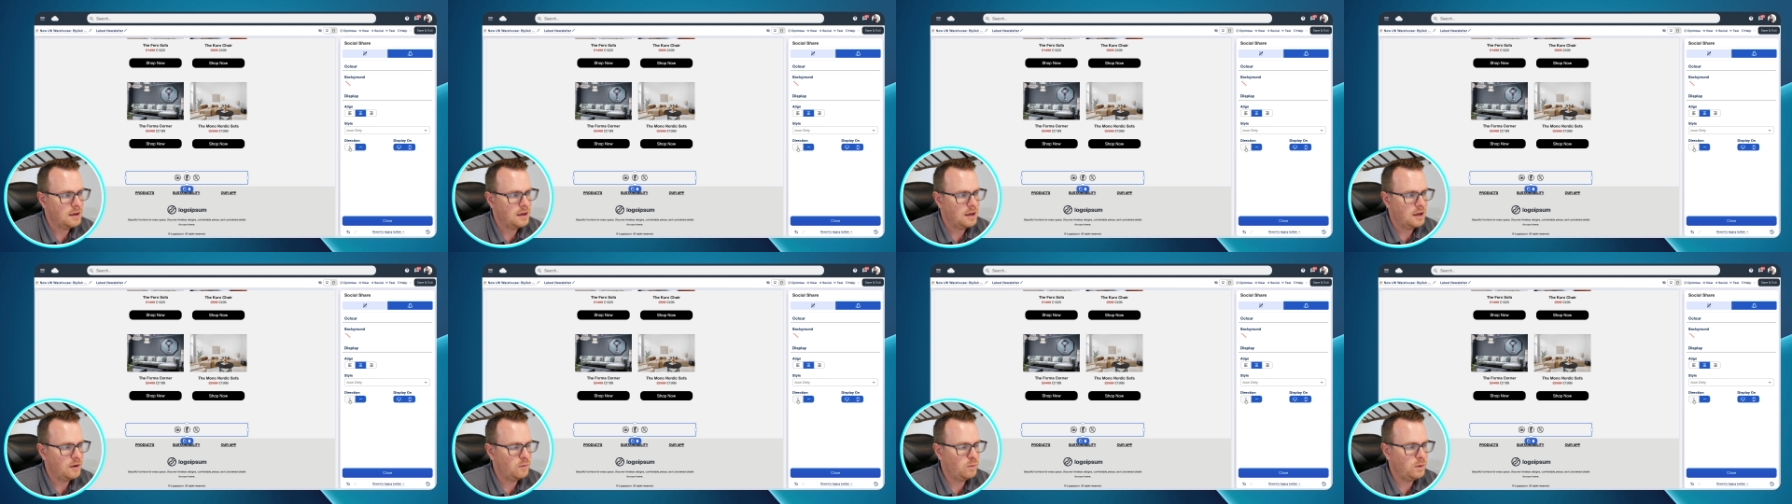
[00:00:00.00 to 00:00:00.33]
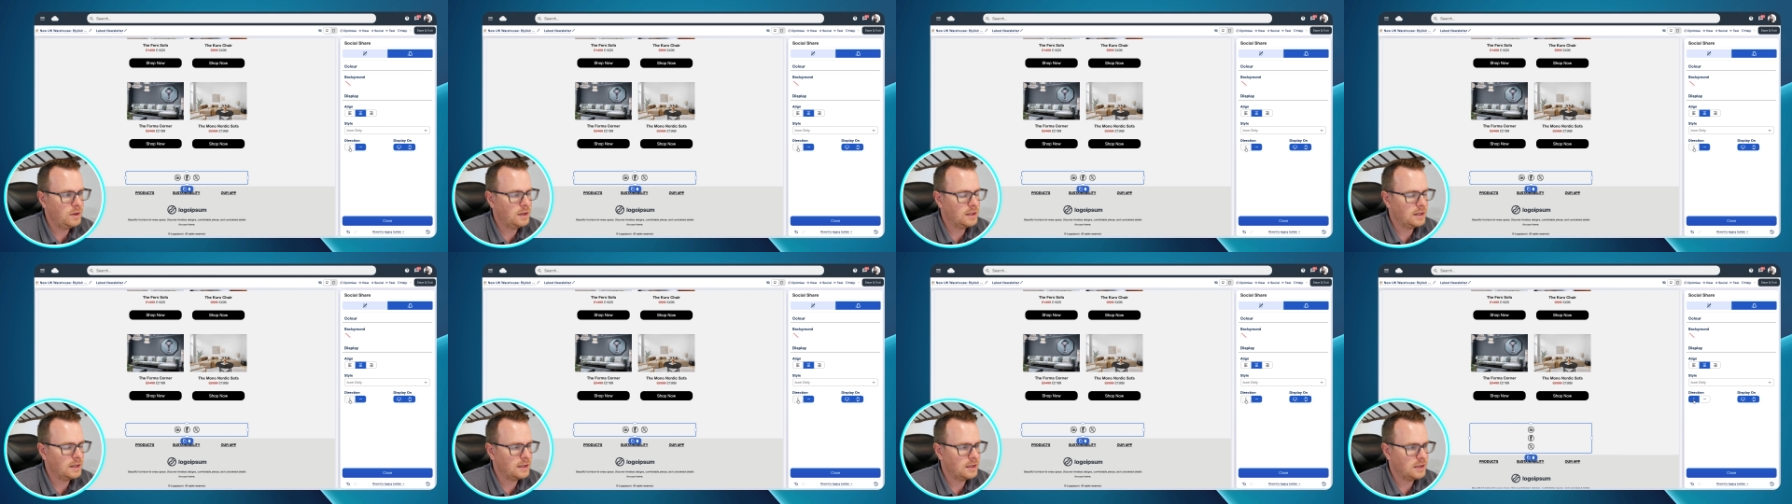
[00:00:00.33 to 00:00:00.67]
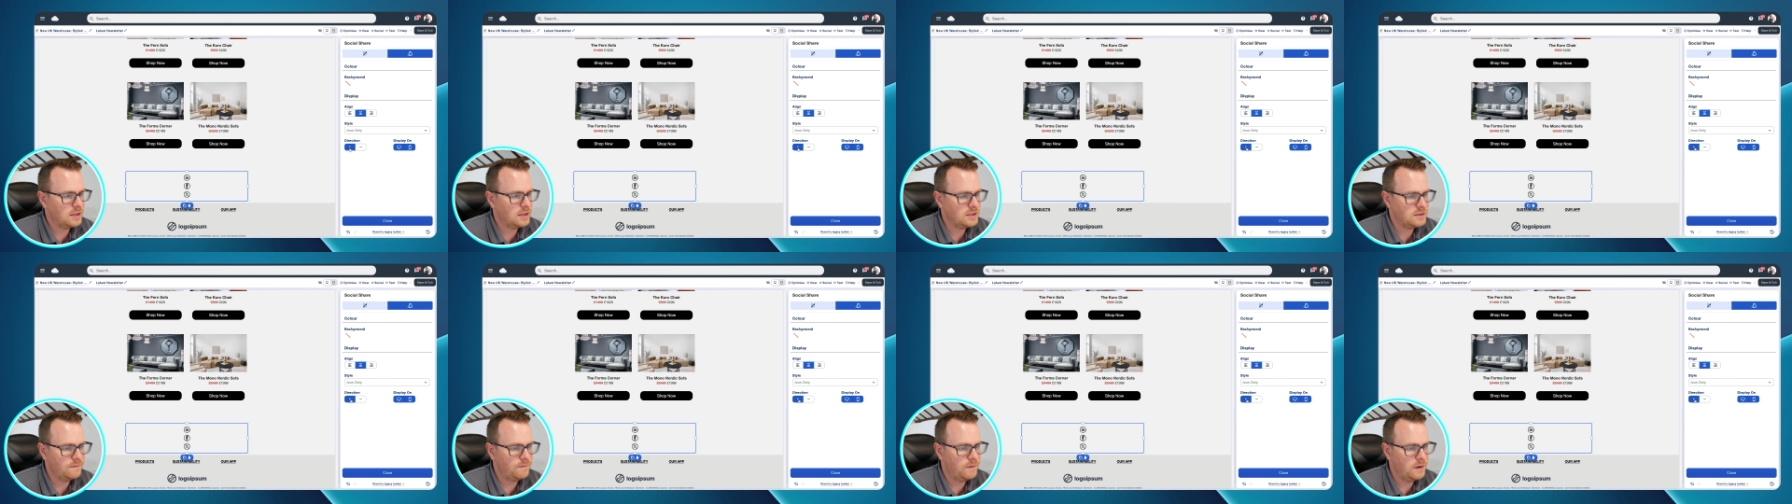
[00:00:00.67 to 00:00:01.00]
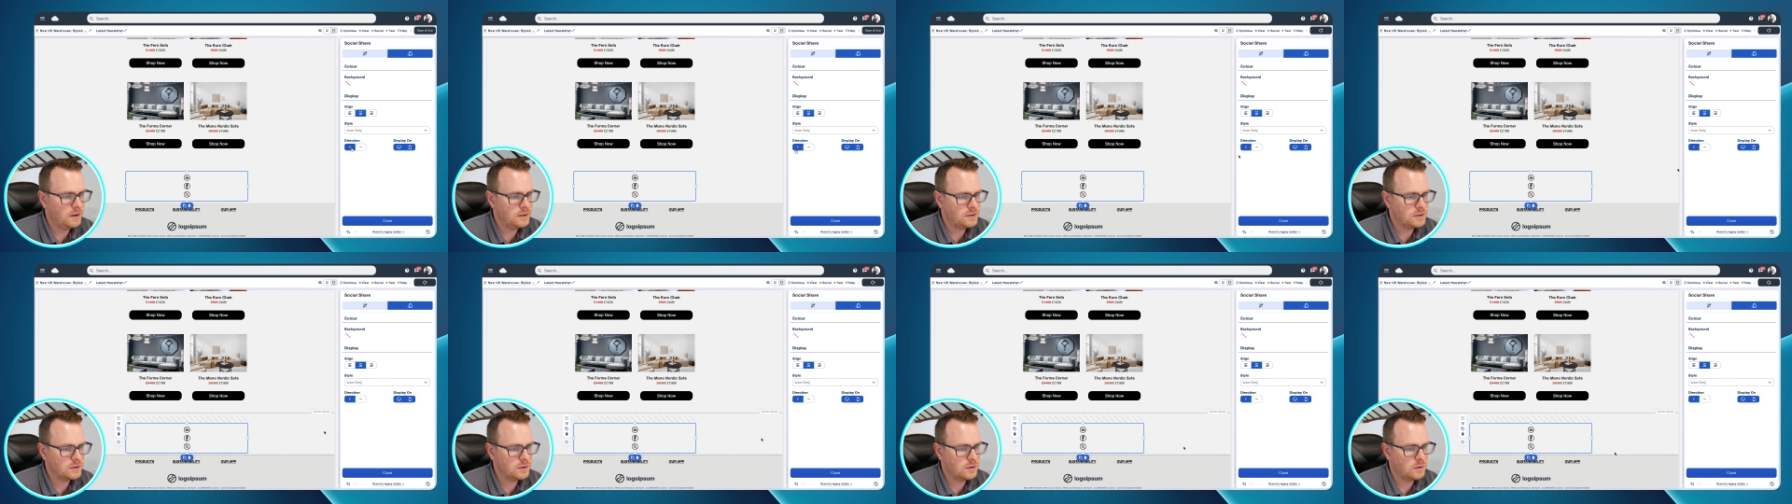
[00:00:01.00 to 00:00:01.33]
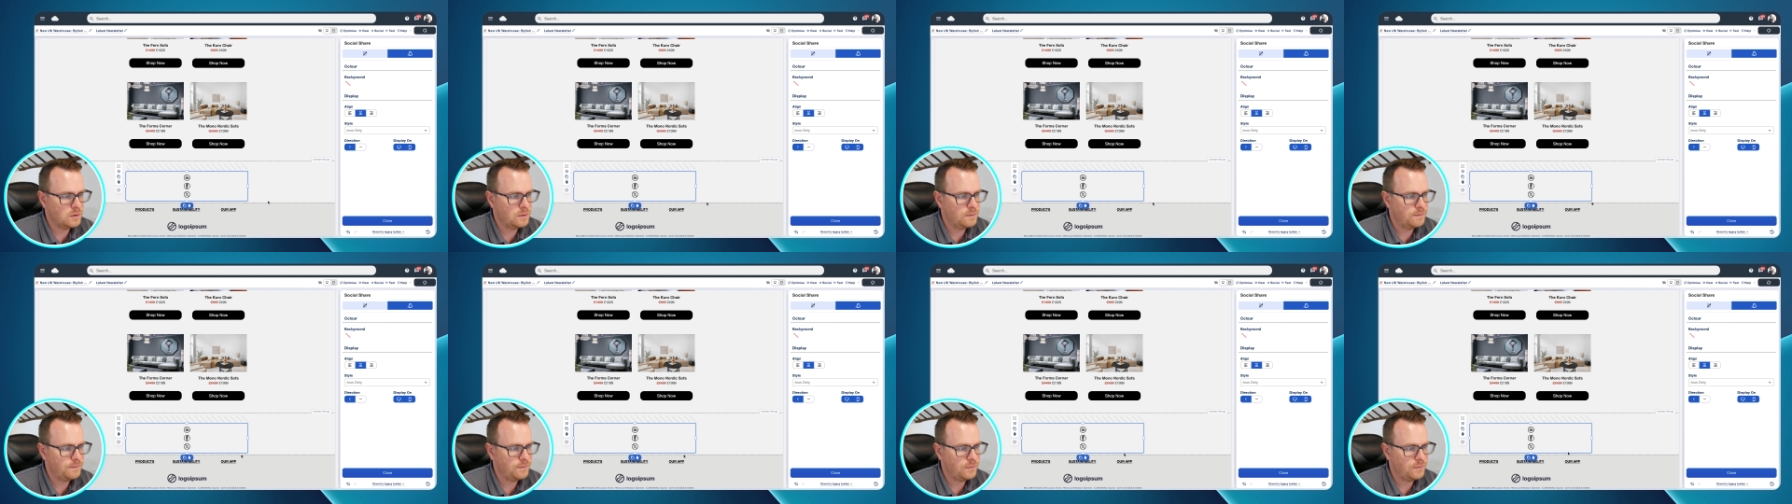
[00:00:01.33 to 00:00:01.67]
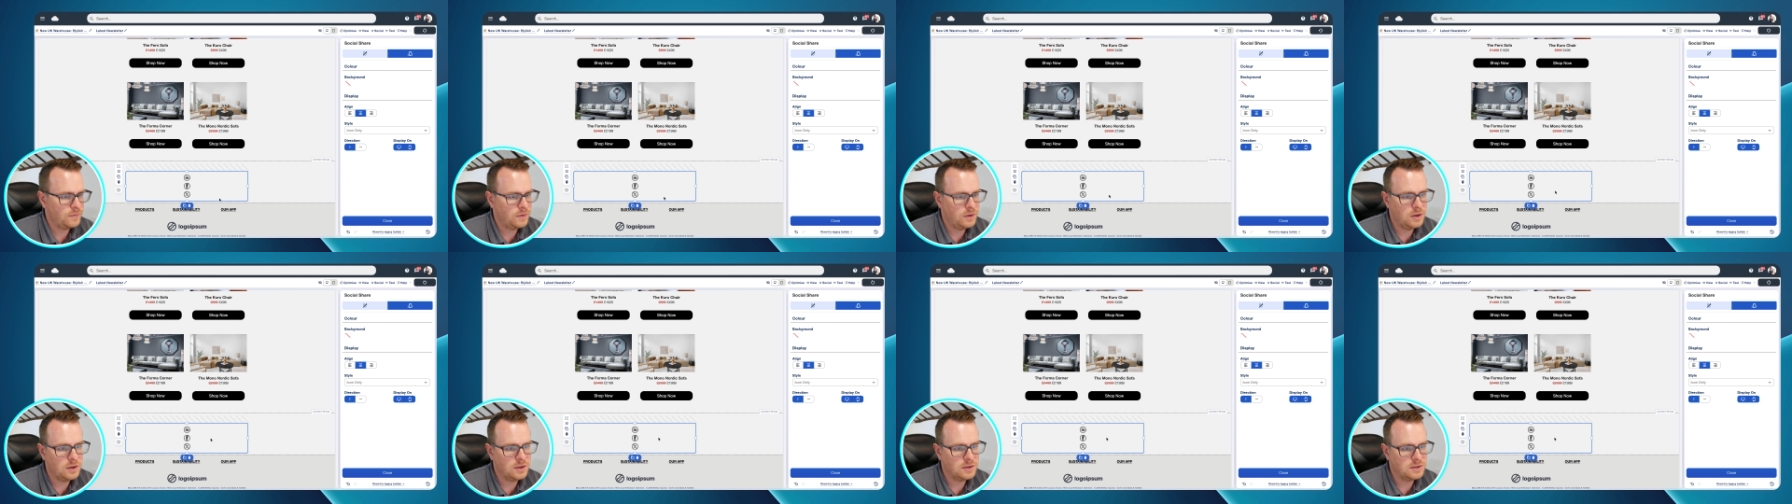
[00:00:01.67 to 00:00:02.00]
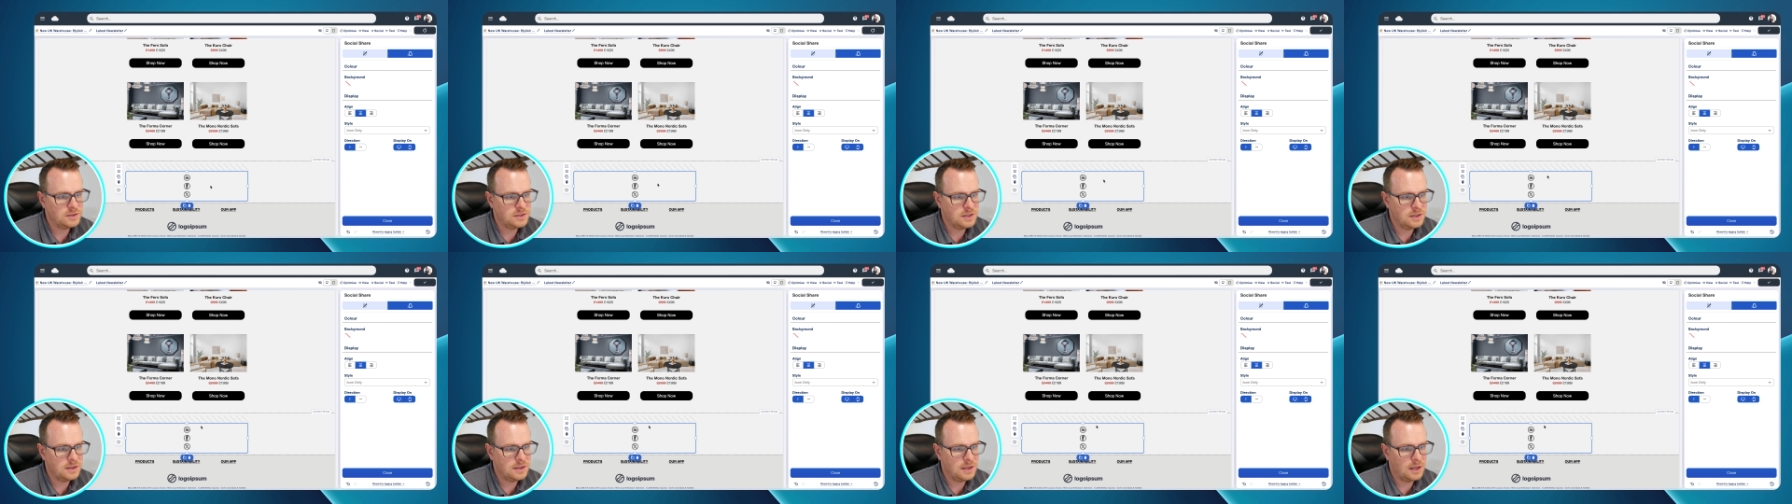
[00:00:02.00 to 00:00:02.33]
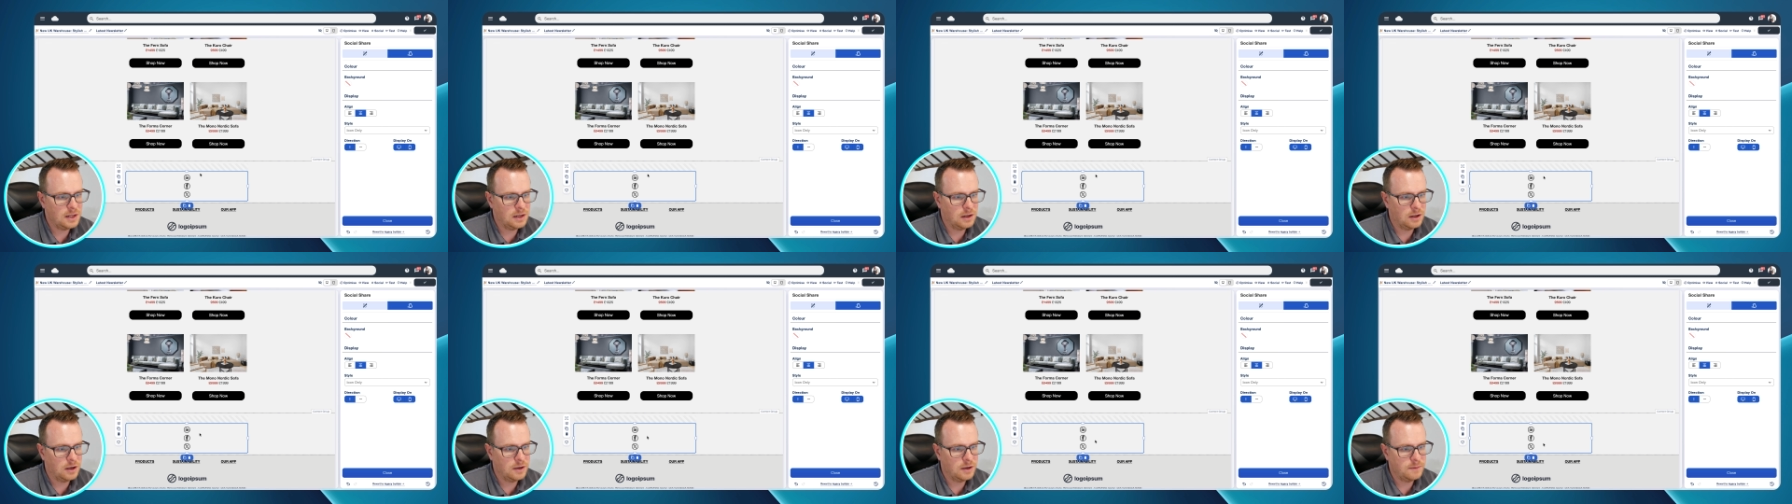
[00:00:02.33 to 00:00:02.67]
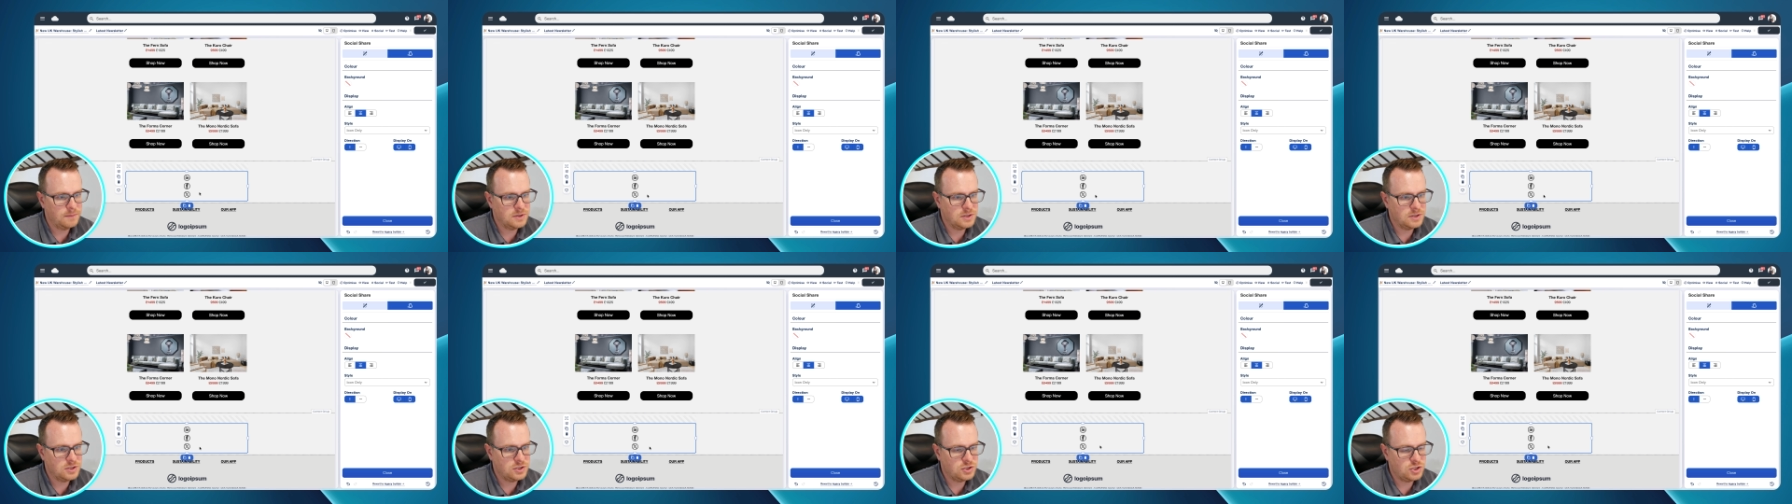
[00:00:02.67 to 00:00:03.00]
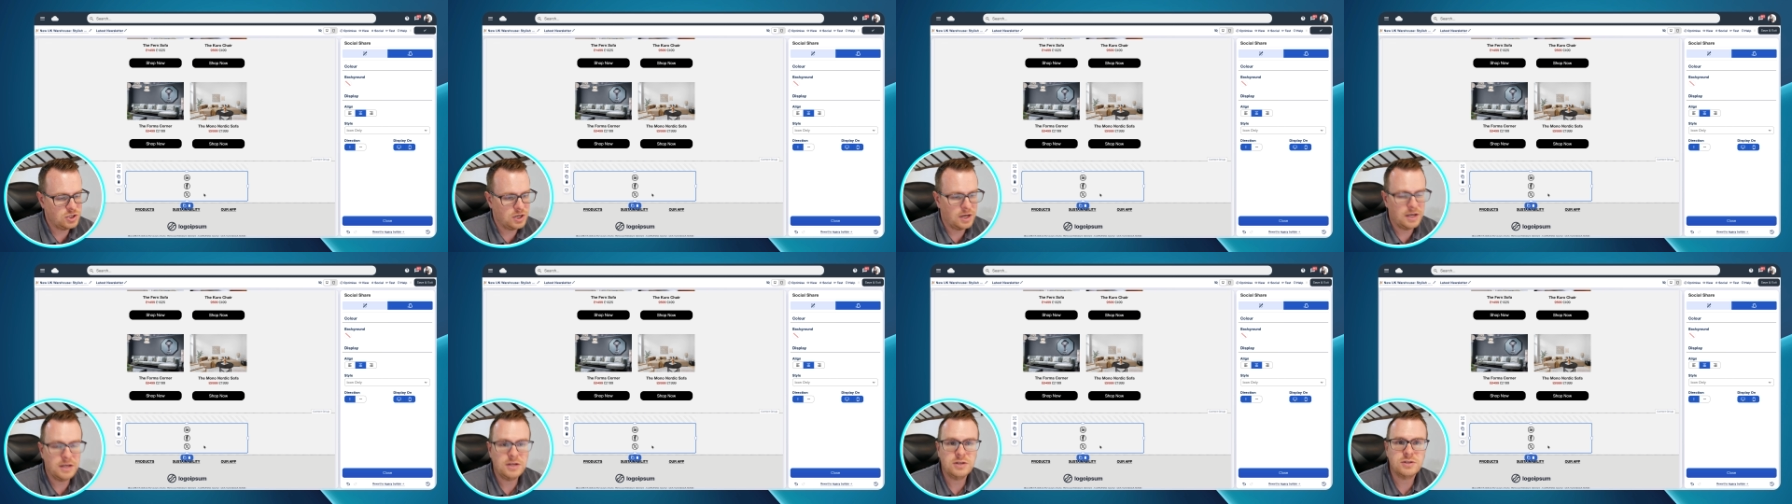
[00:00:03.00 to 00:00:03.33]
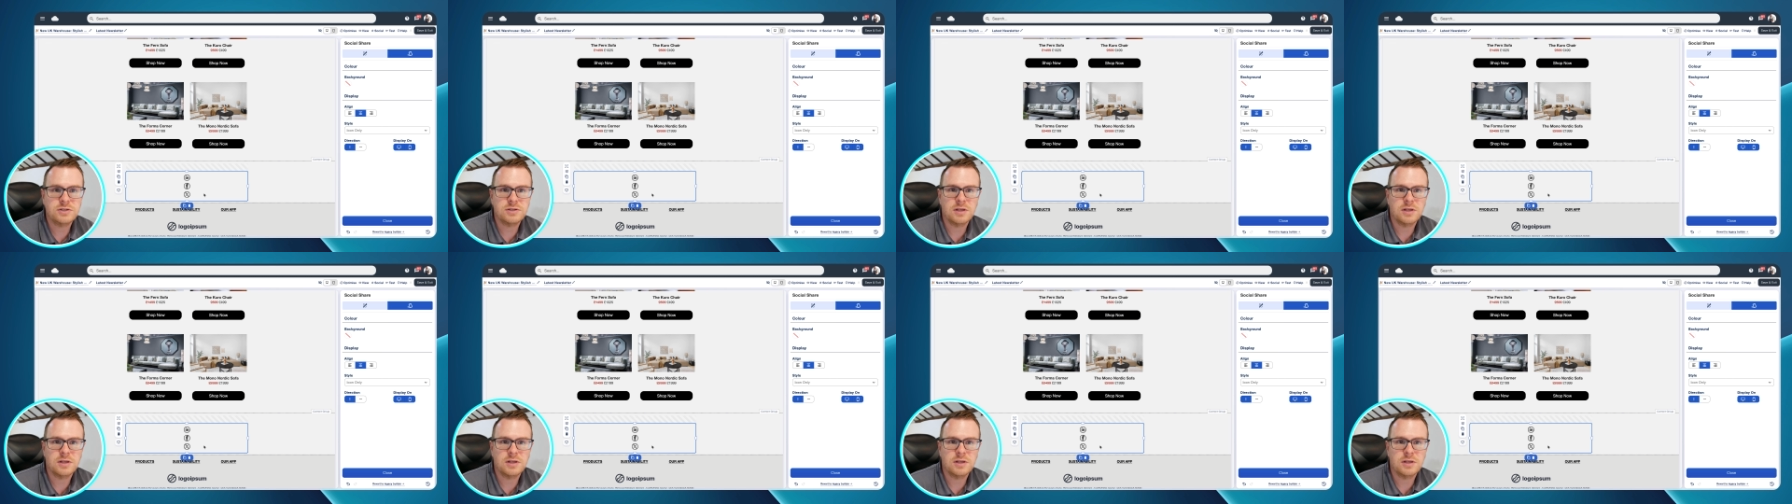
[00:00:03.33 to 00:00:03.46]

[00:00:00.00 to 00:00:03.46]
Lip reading: If we click it to vertical, you can see the alignments change,